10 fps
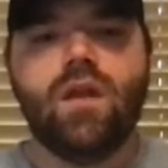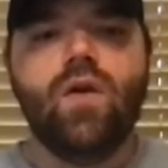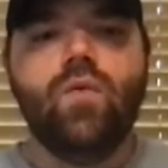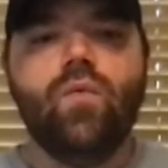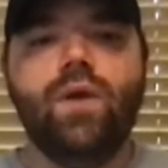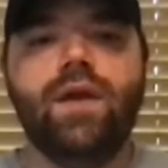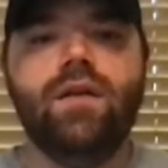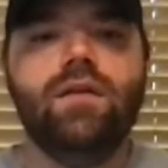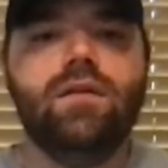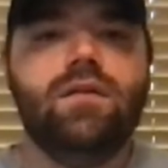
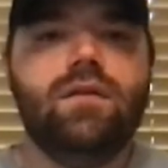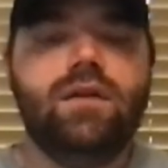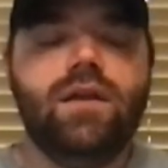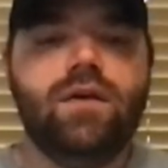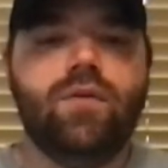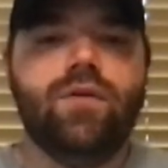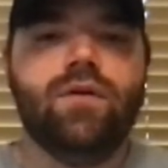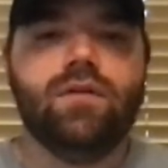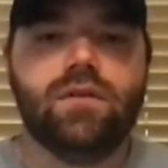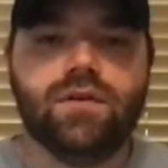when
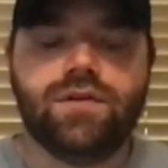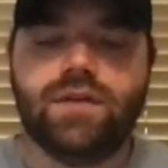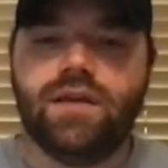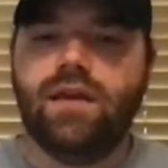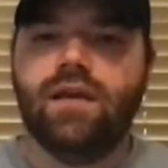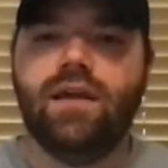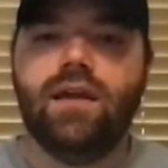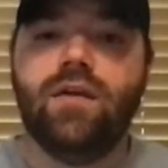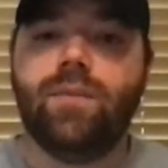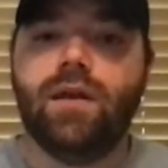they're singing a
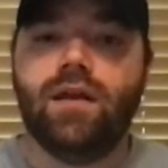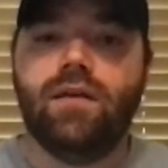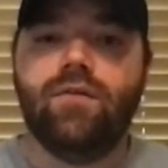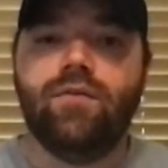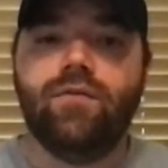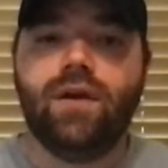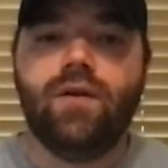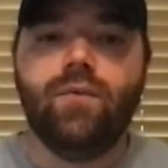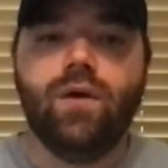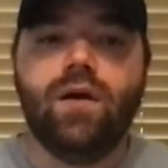hymn, and it very
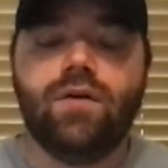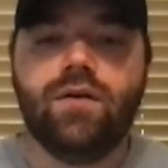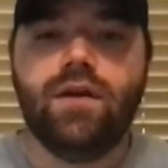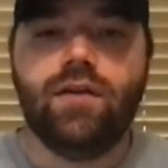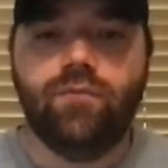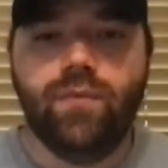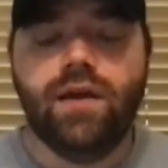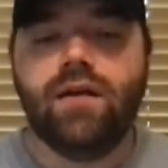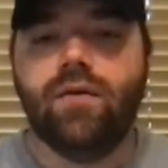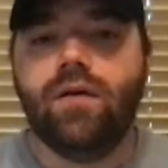well could have
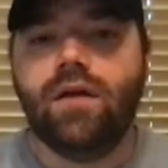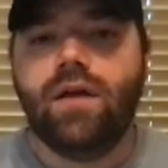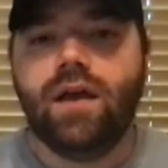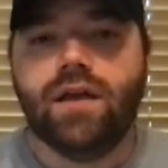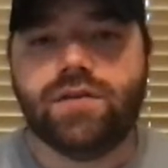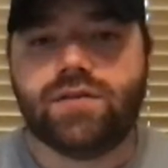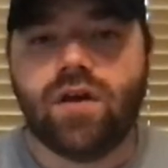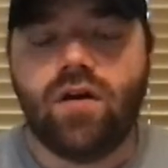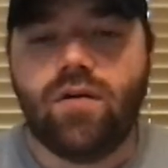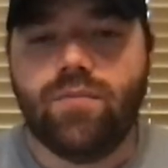been a
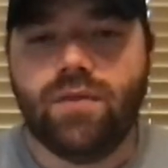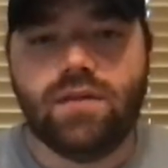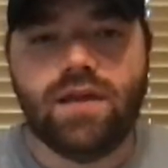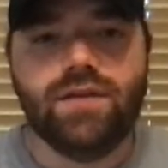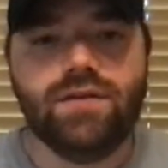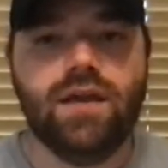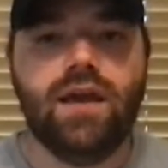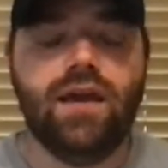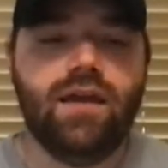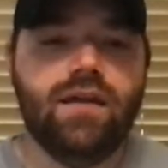psalm that they
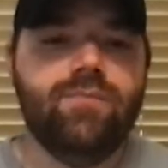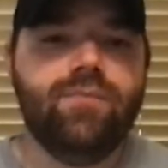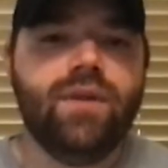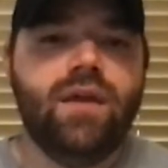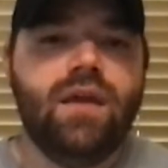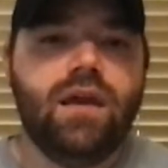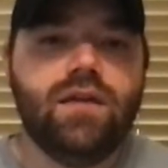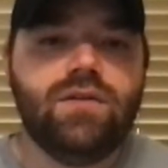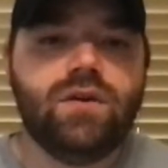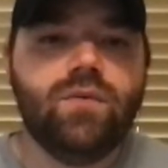sang, and
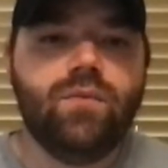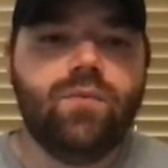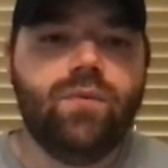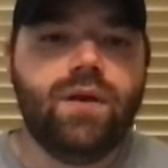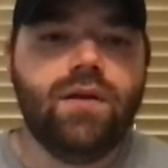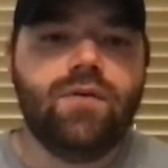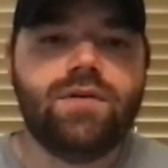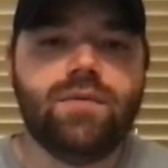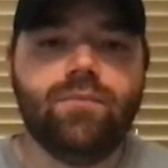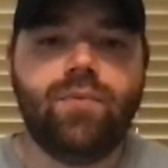so we know
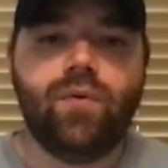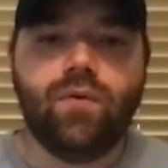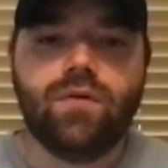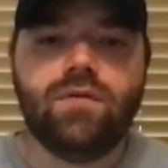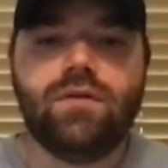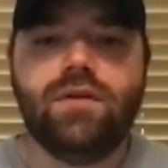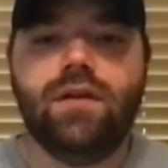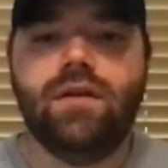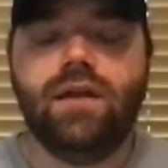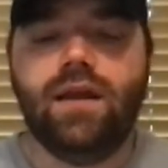it's important,
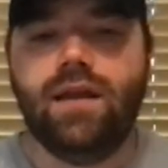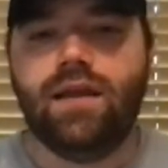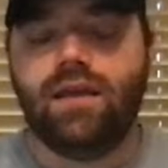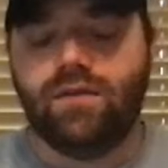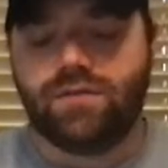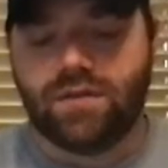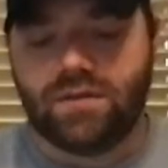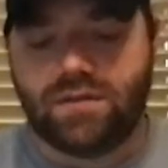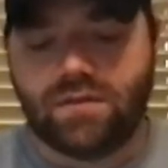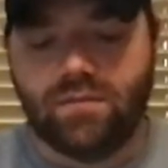and it gives
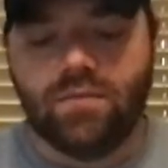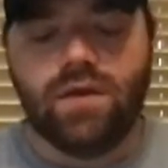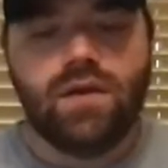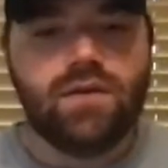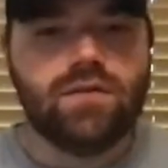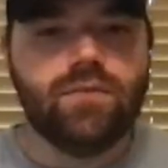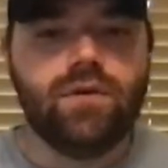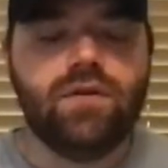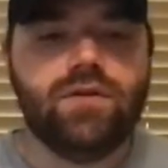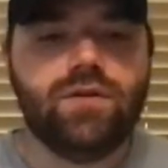us some
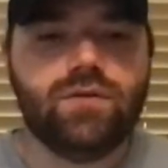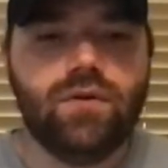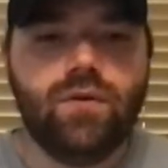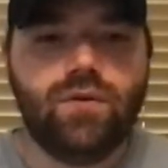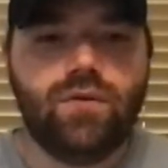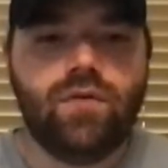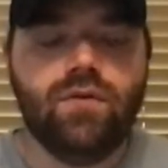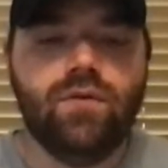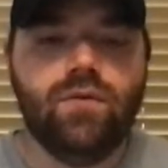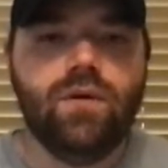good truth
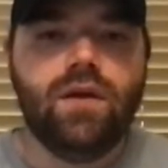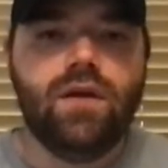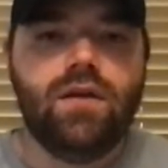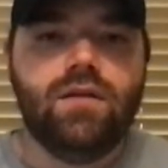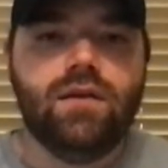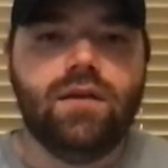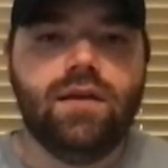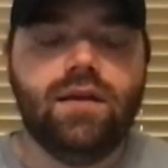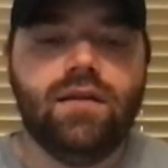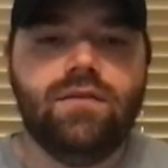to get
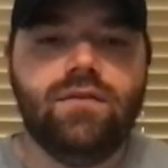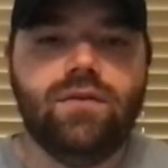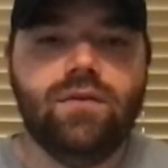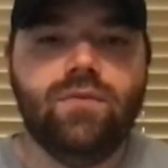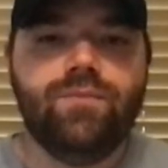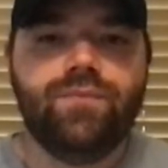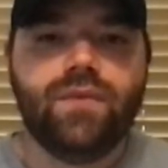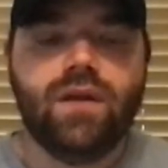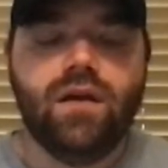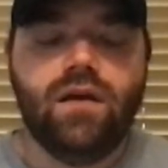into,
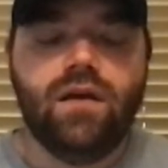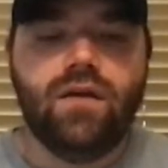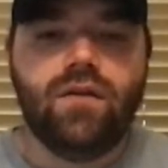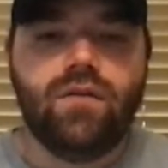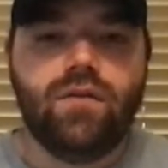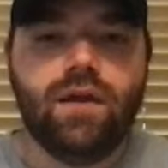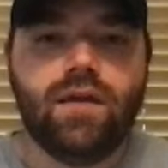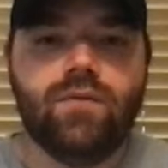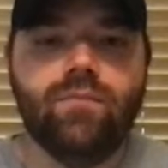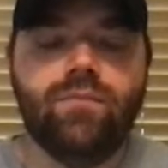that
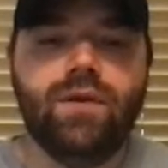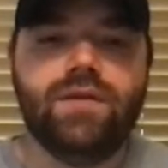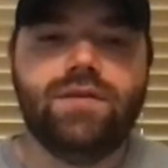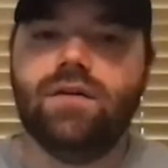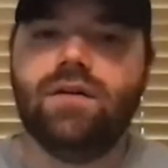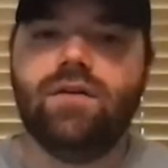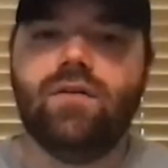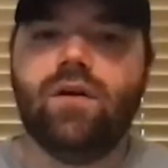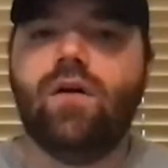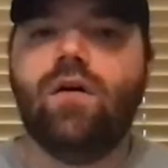can be seared into
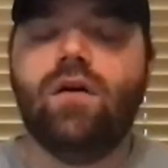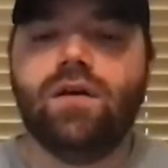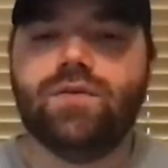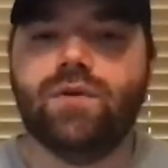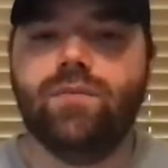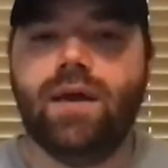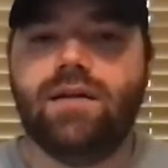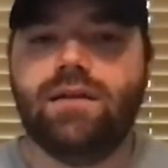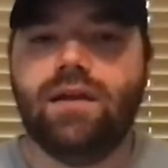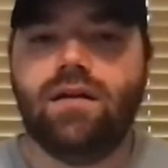our heart as we
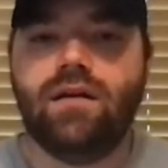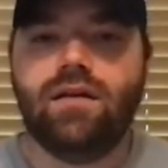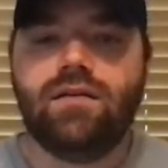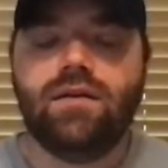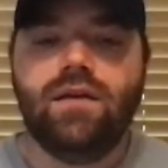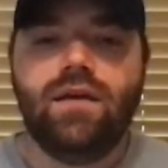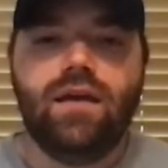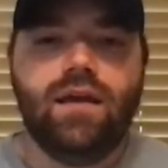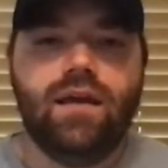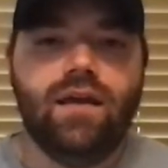meditate on it
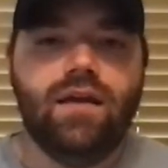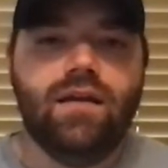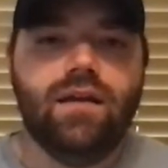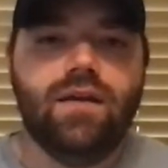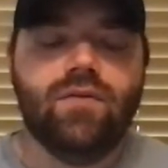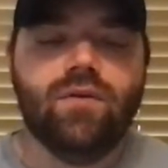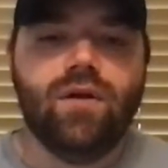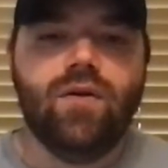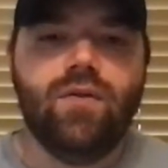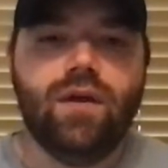and
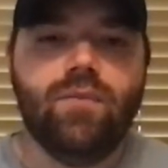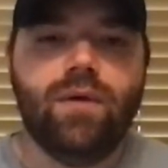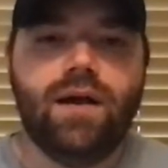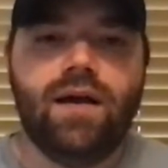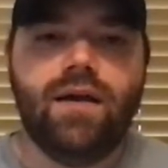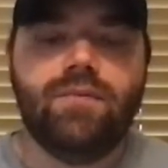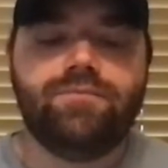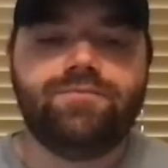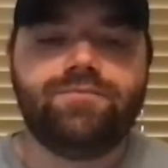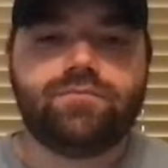grow thereby,
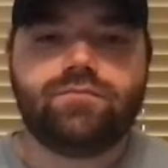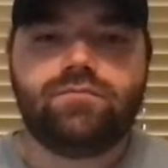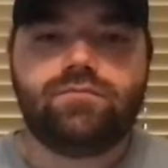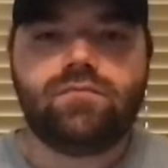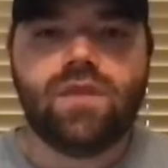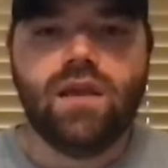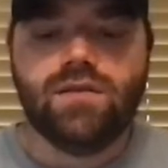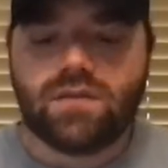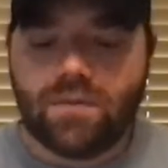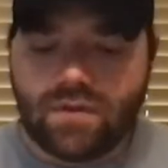and
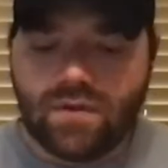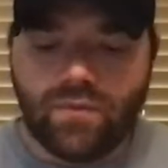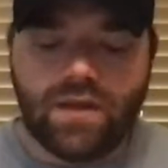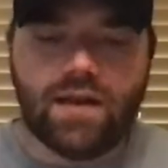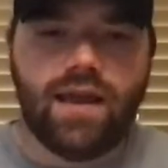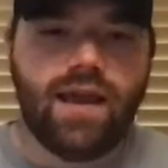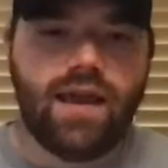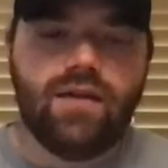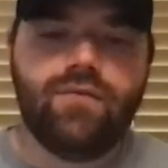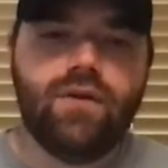something that we can
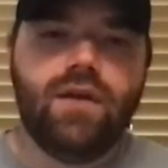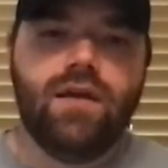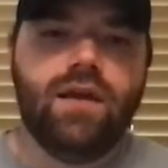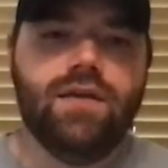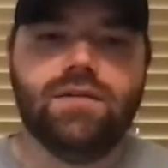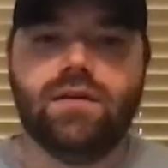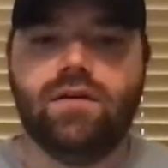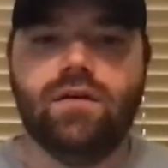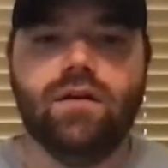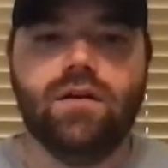have as
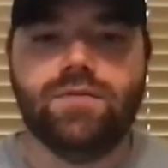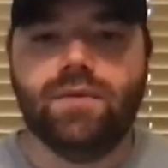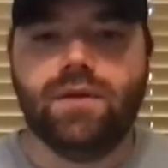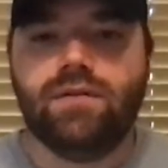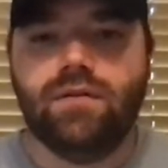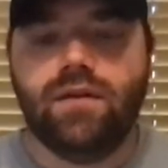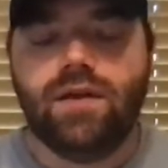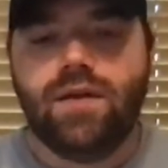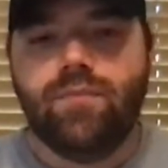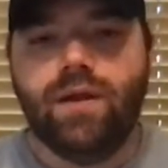encouragement. And
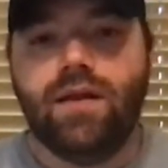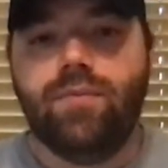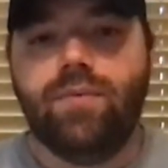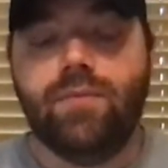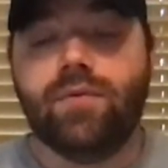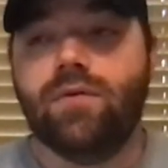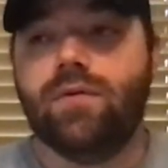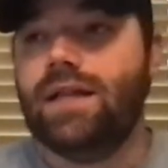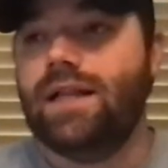many people